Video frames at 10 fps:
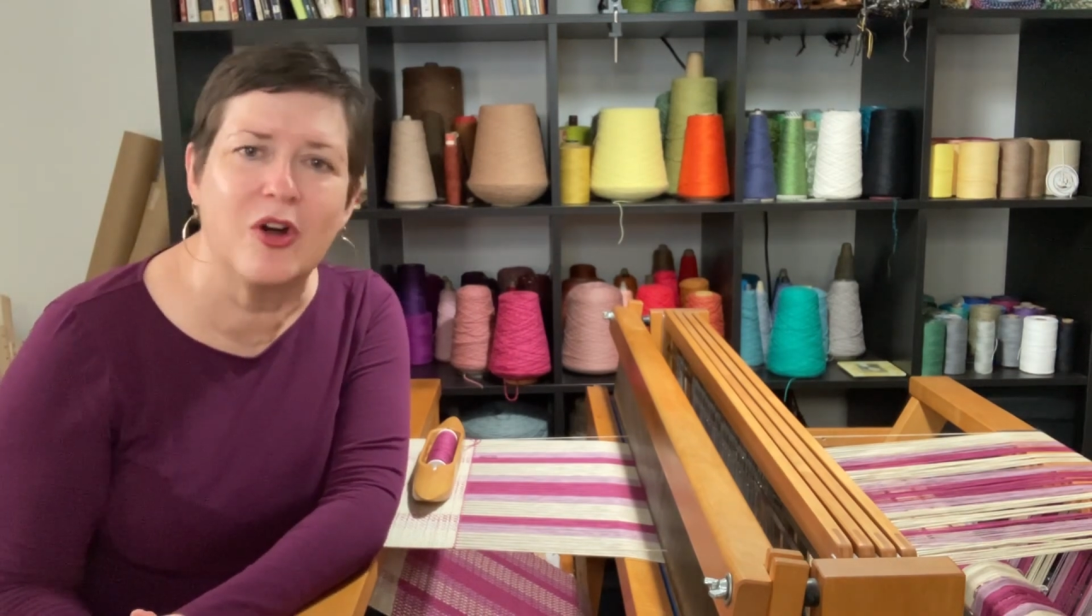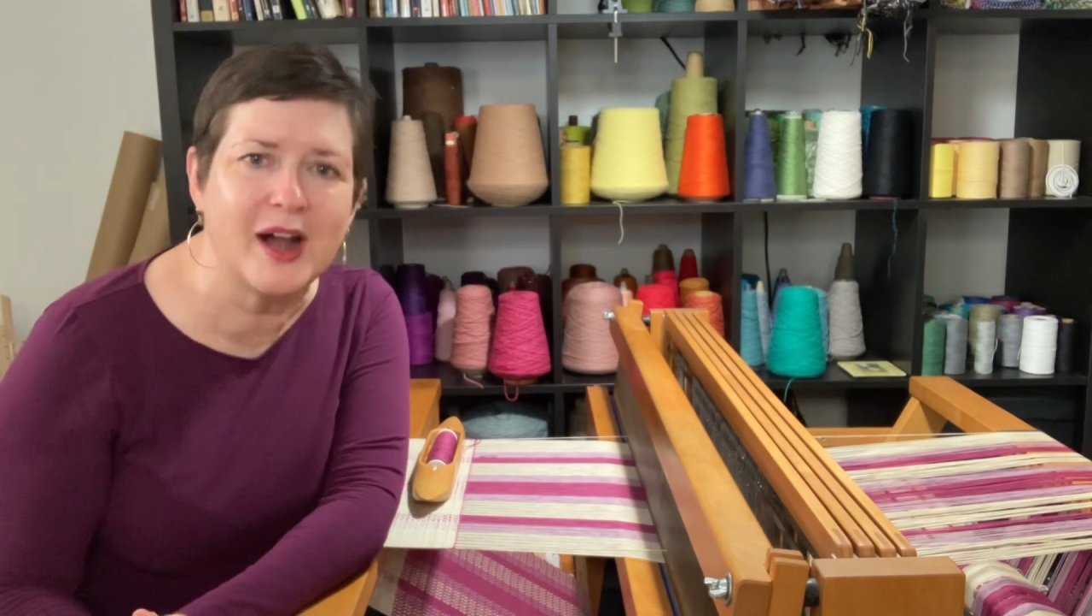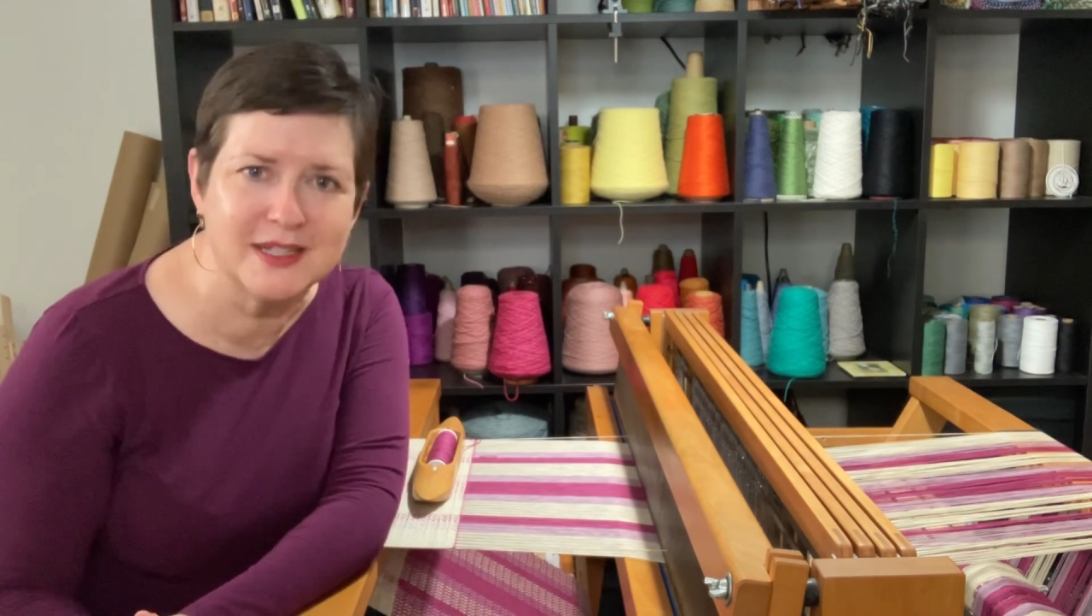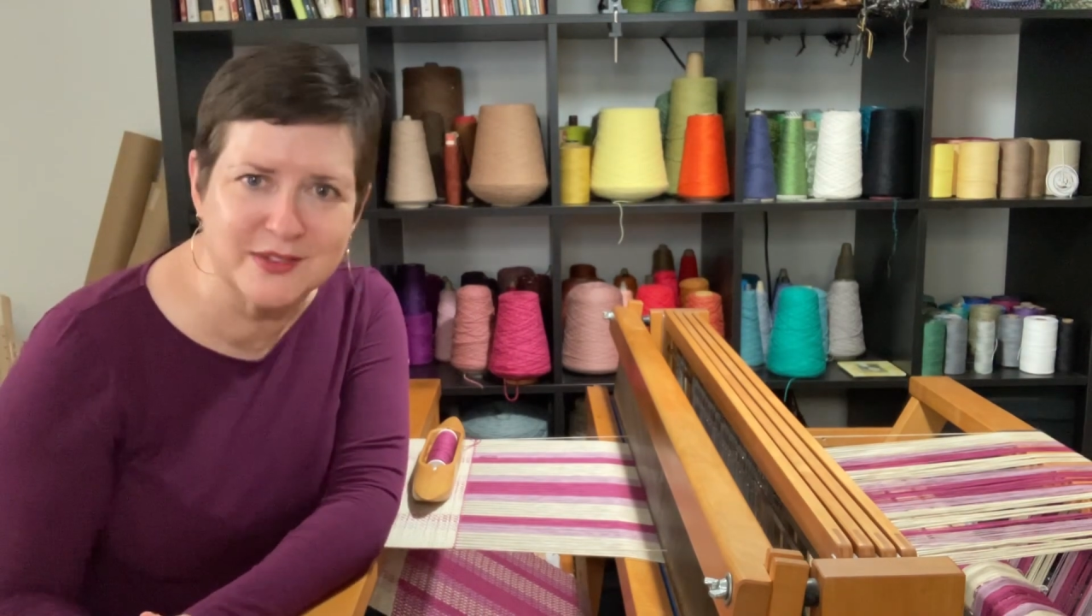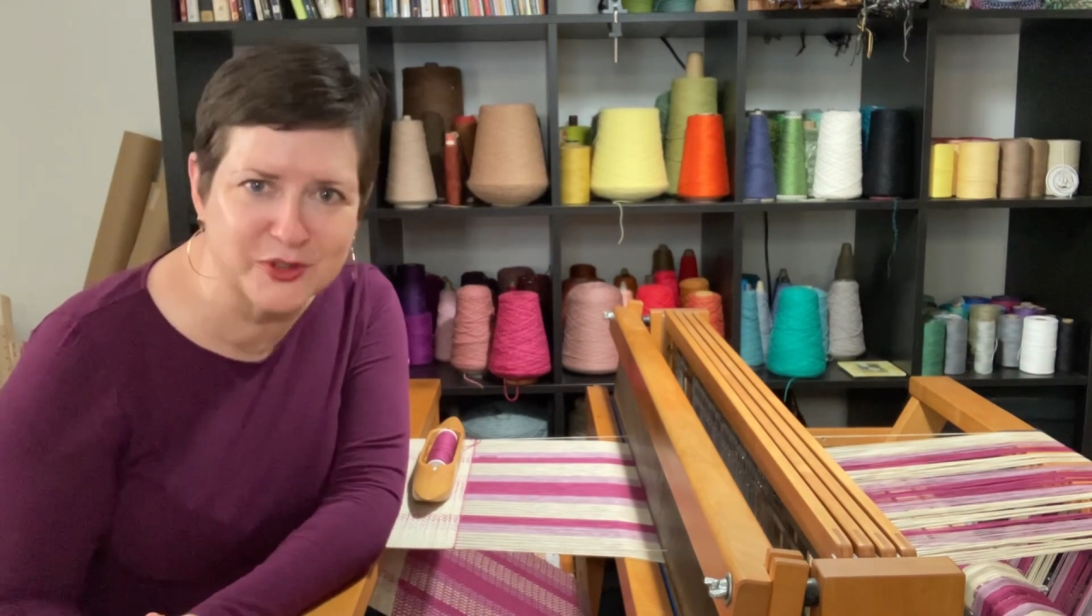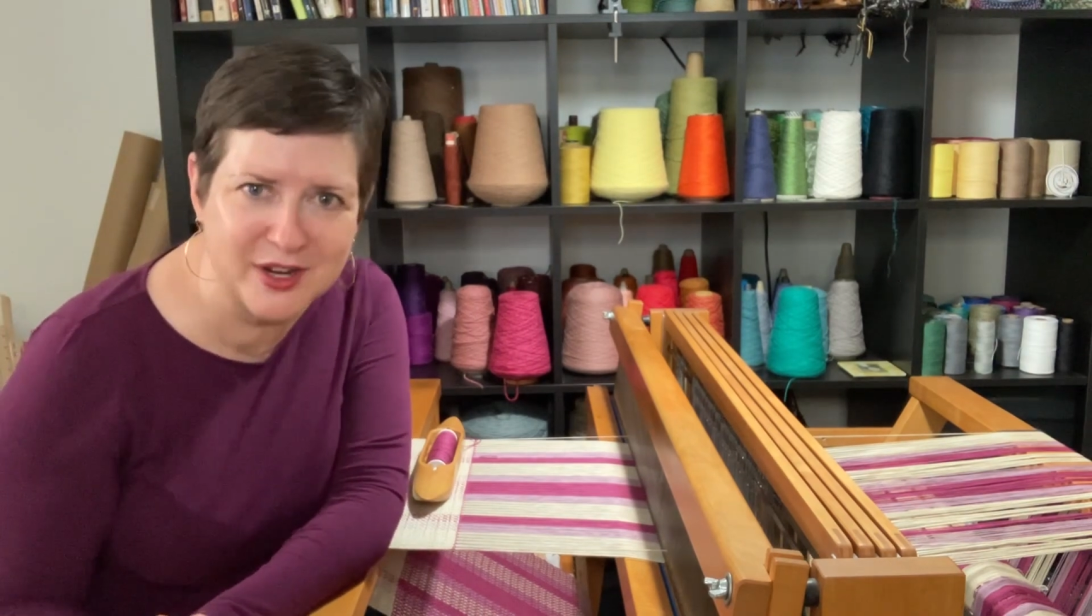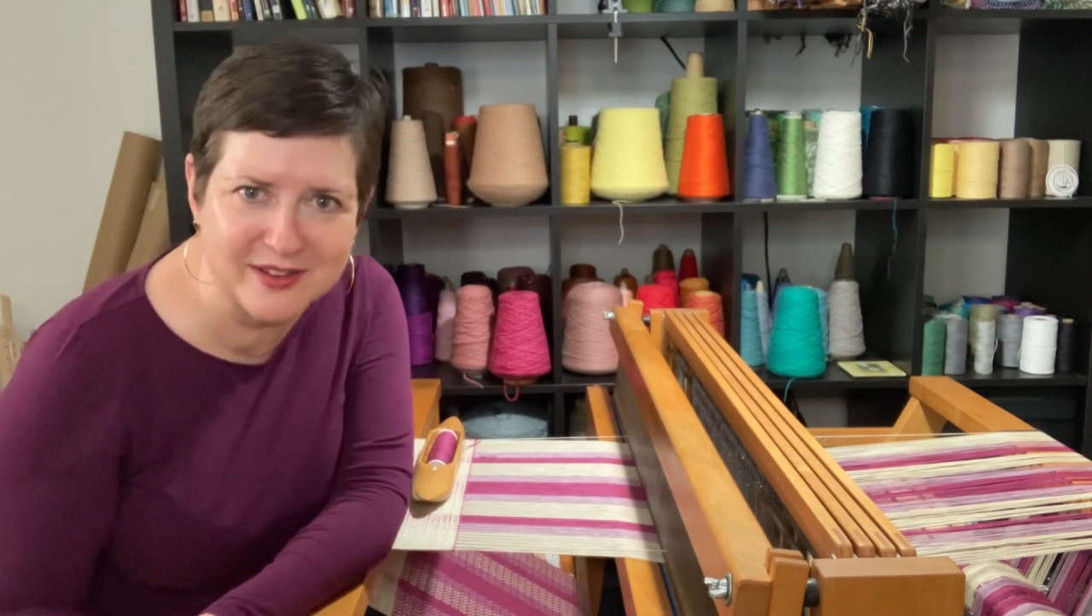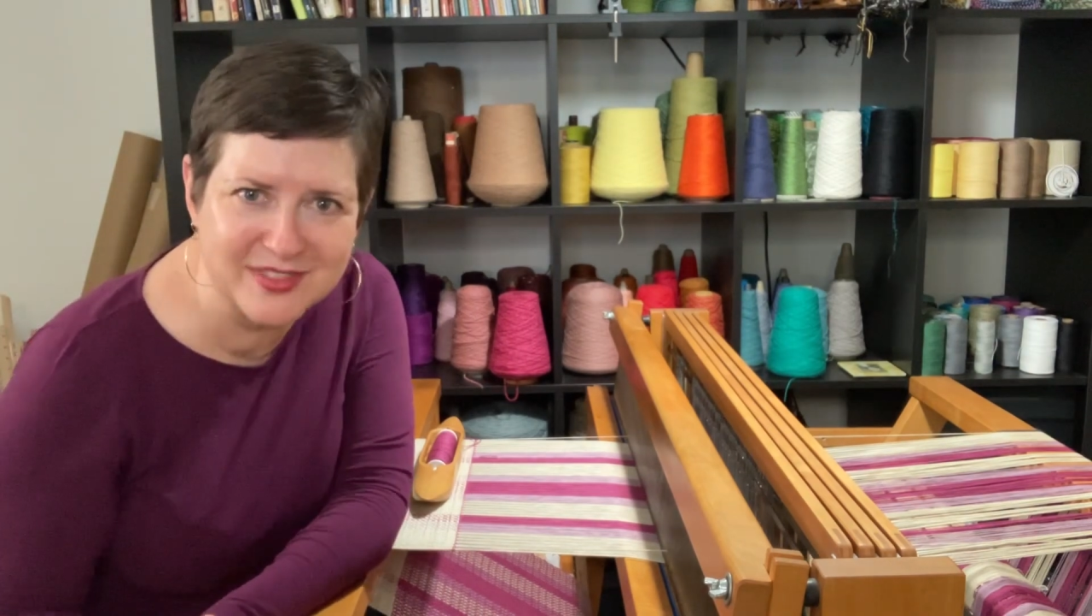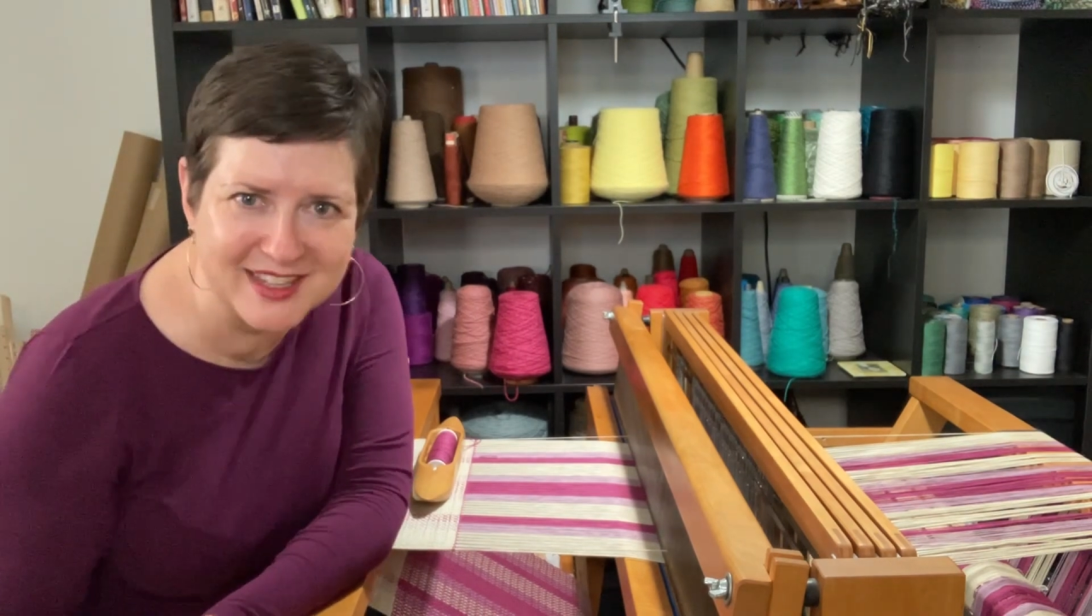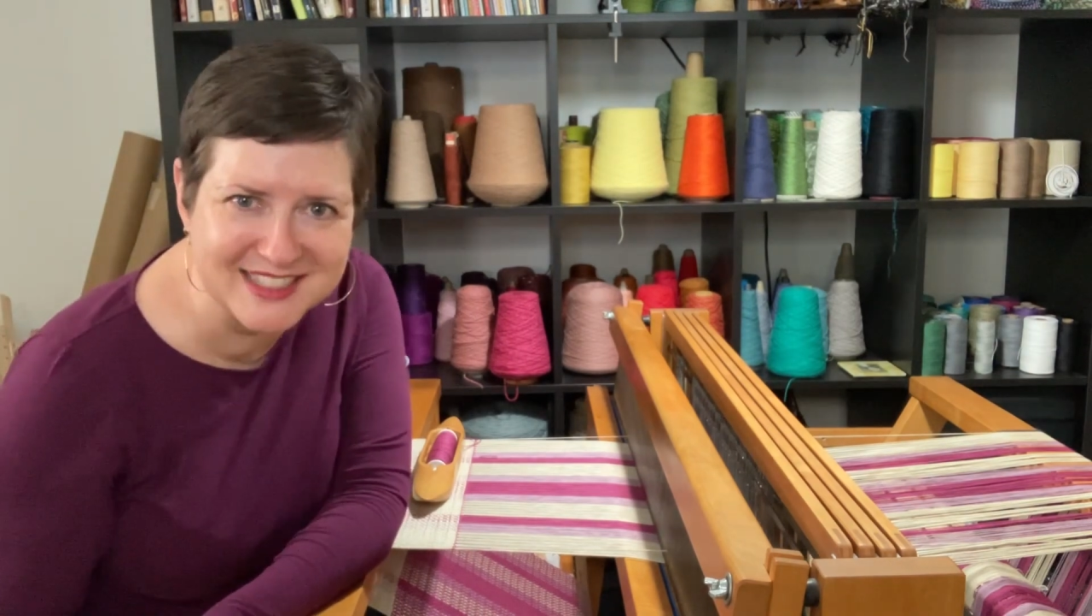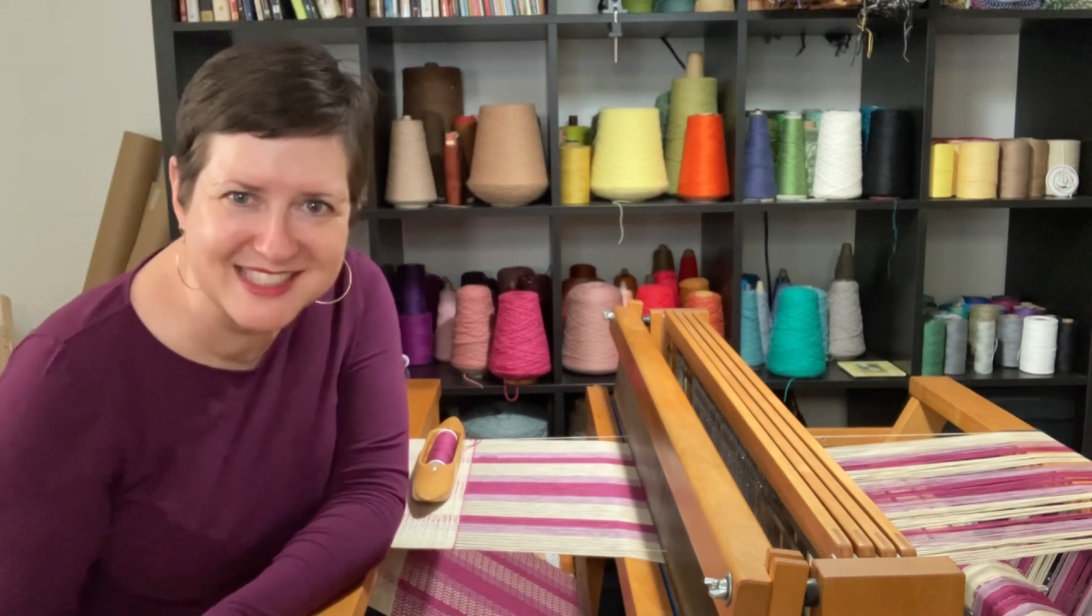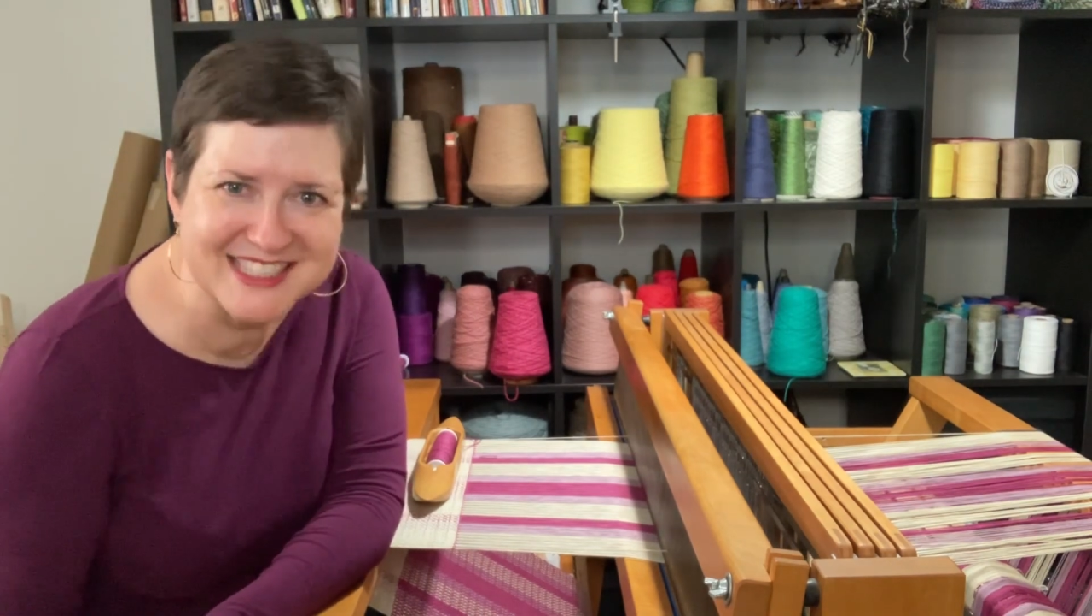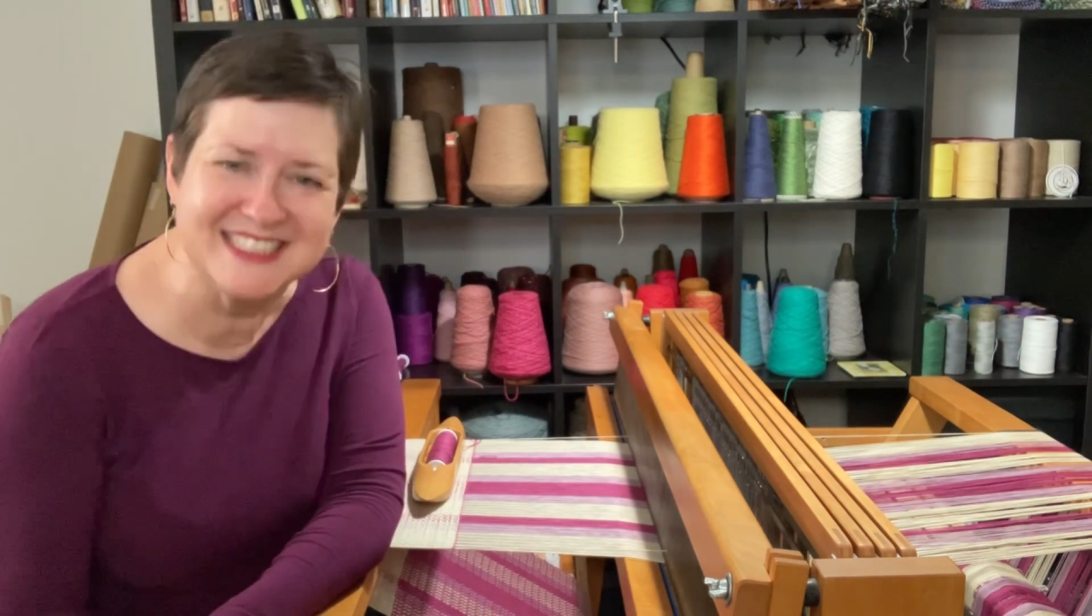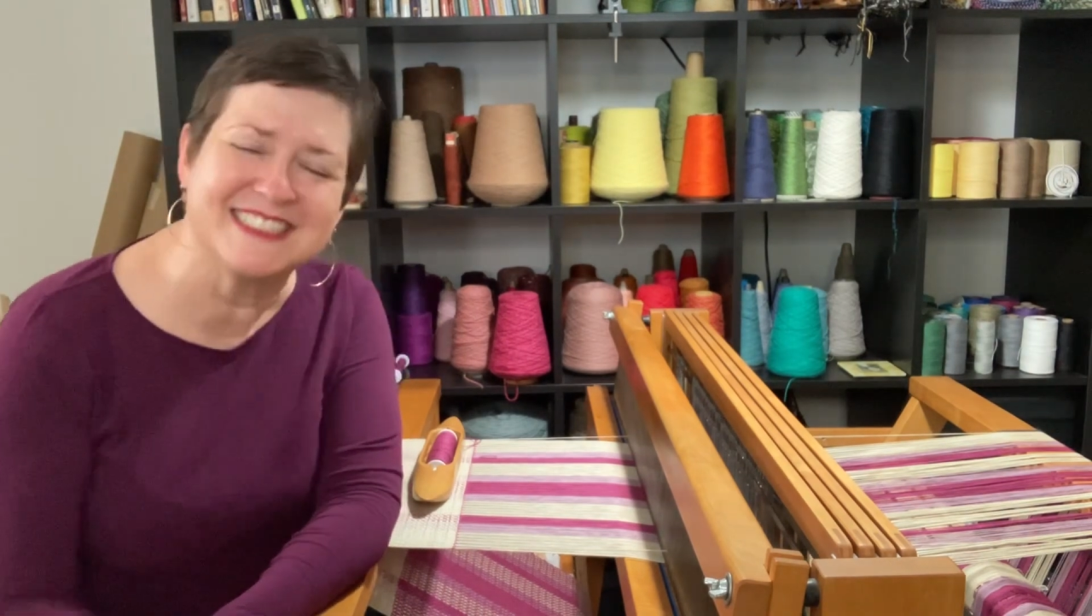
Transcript: kinds of creative things.